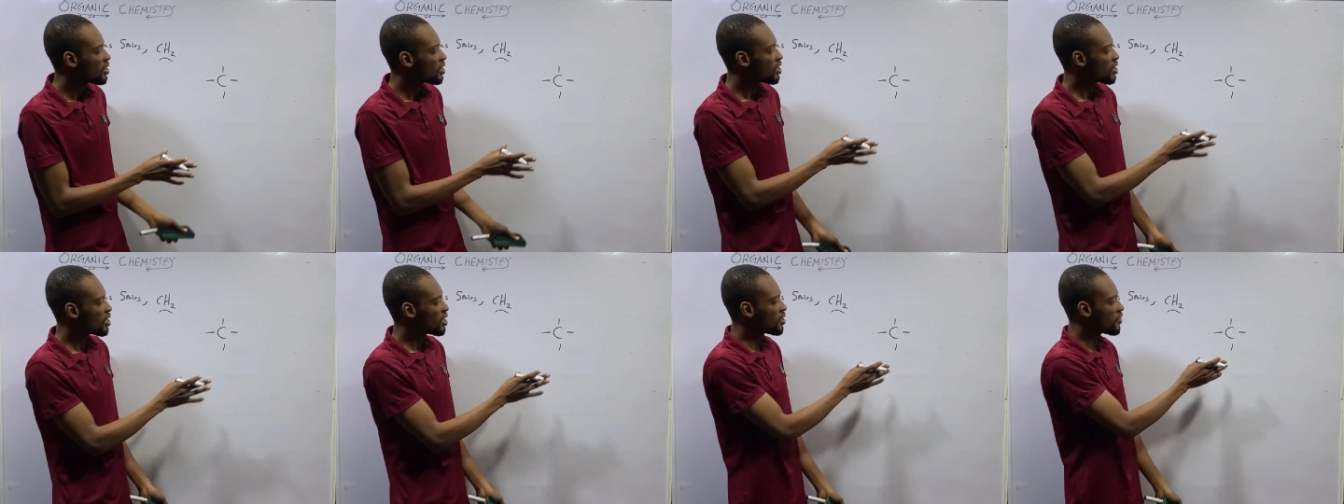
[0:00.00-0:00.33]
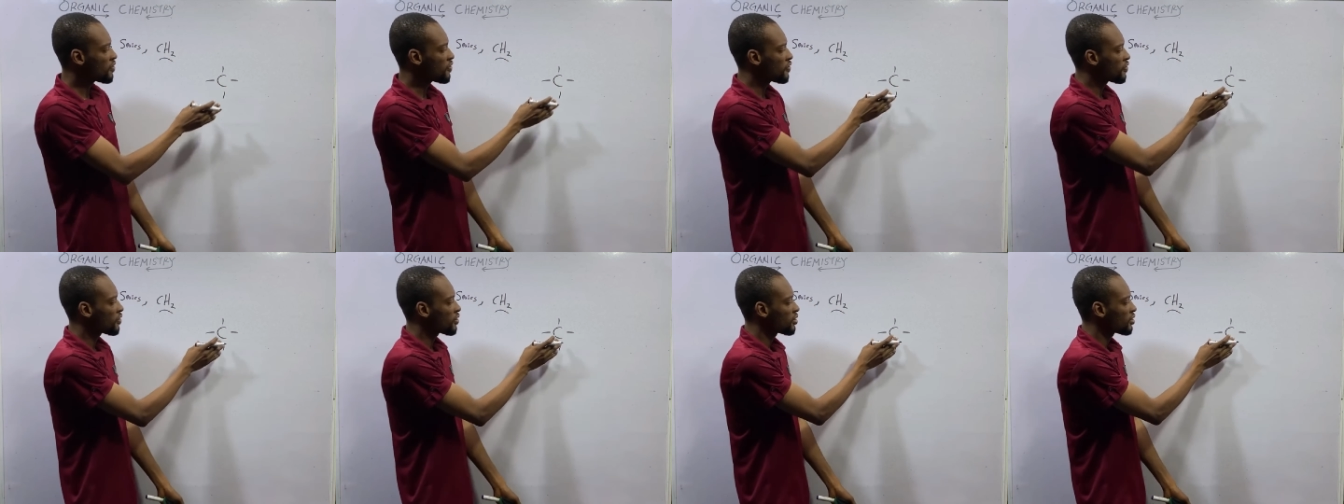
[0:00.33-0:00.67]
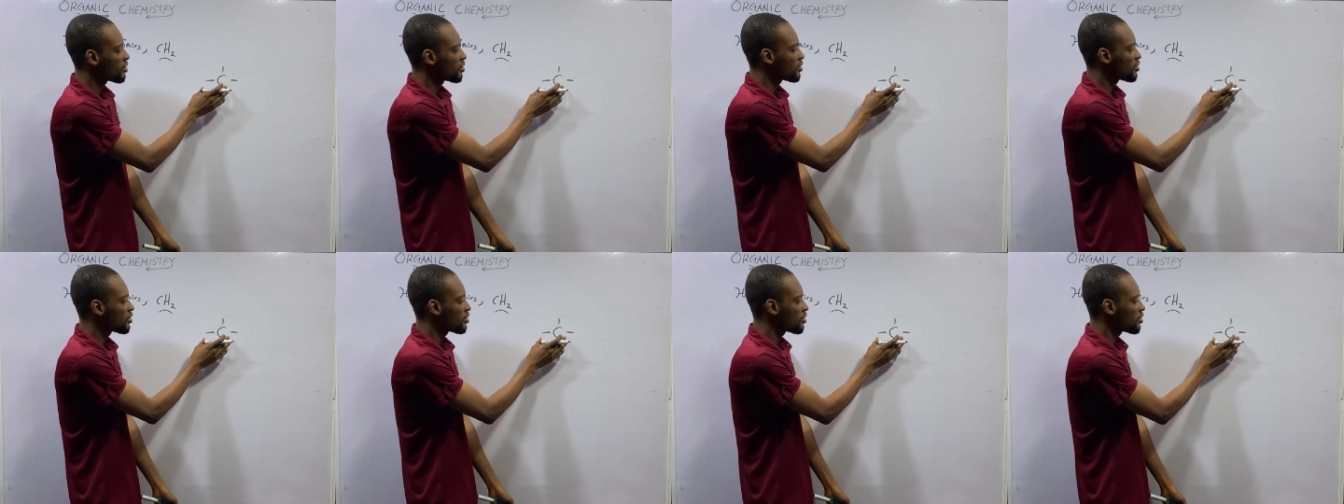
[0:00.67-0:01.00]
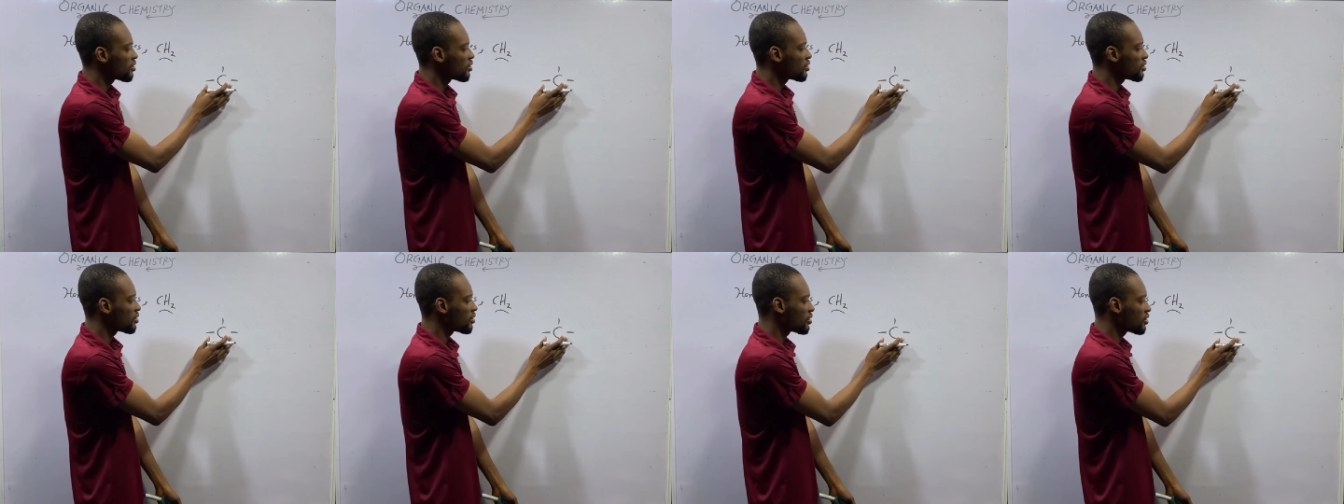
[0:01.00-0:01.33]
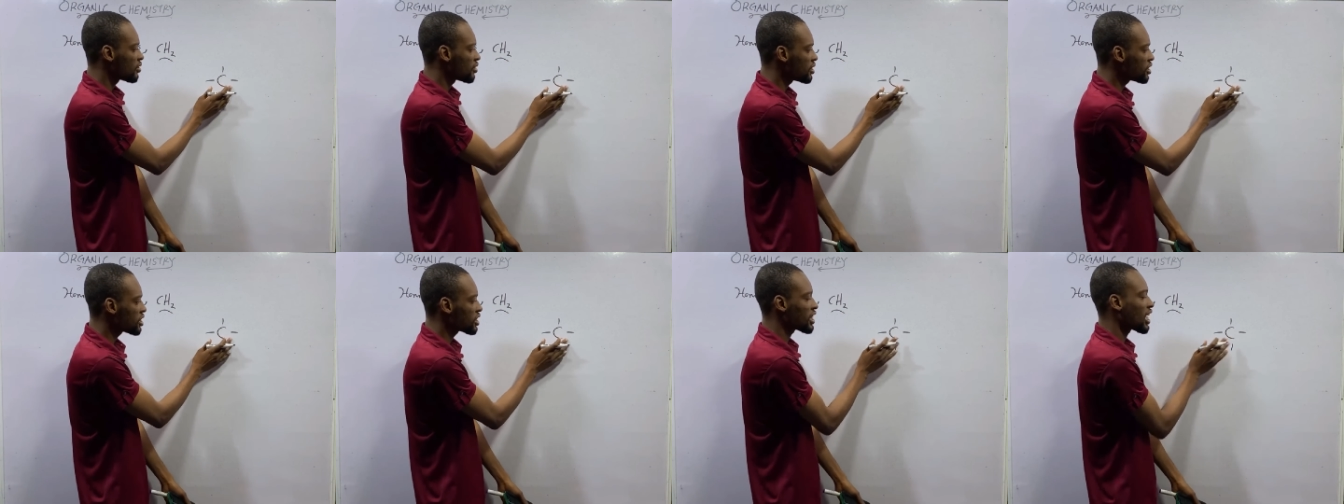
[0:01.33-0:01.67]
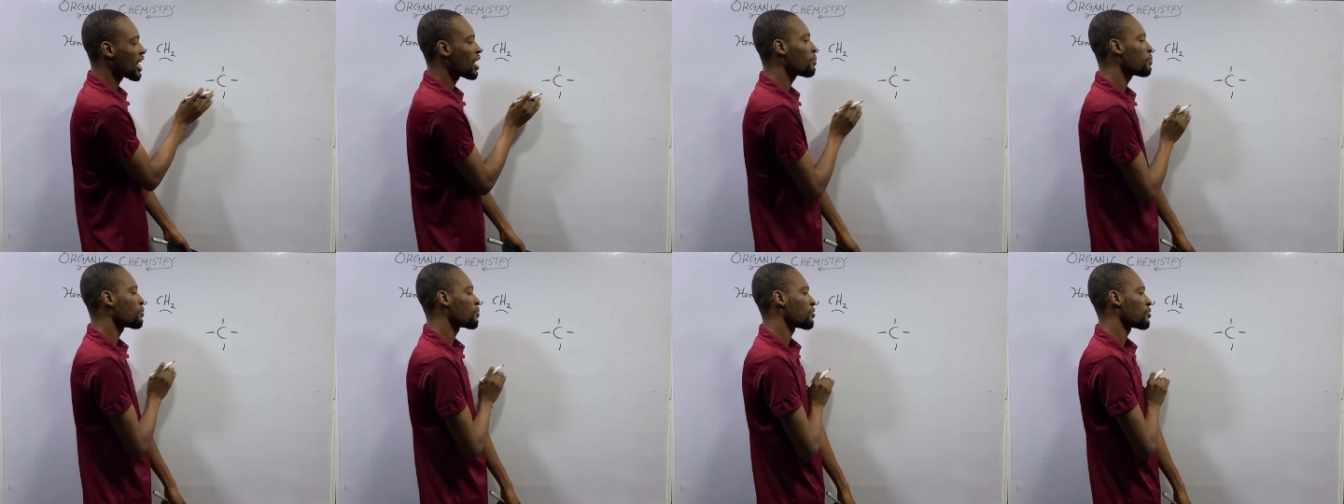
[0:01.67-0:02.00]
If this
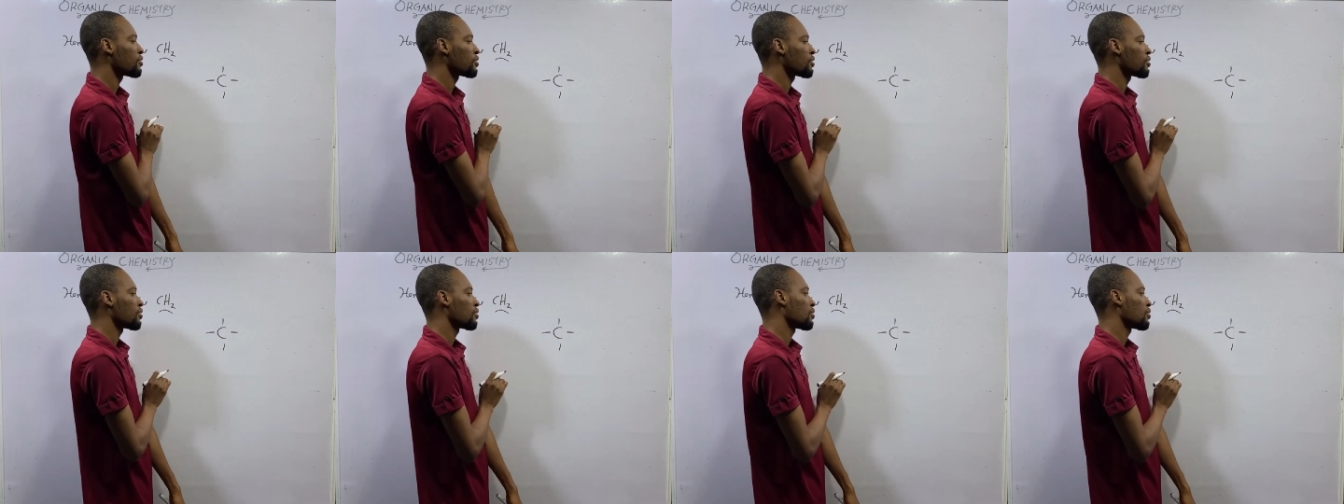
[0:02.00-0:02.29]
happens,